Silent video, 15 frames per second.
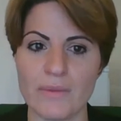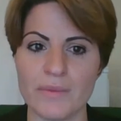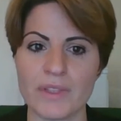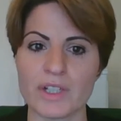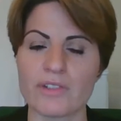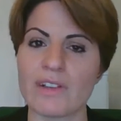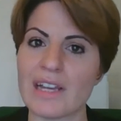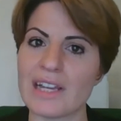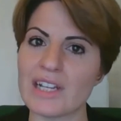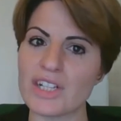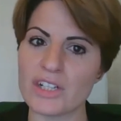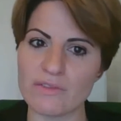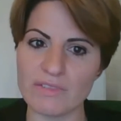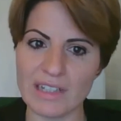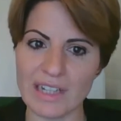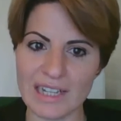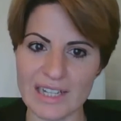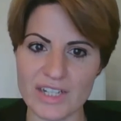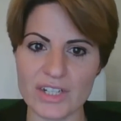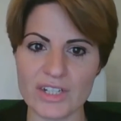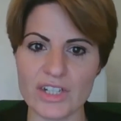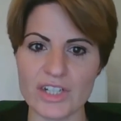the creation of
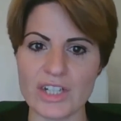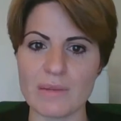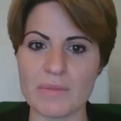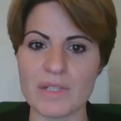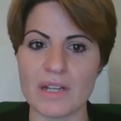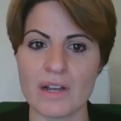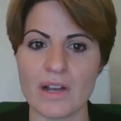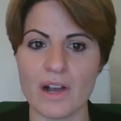relationships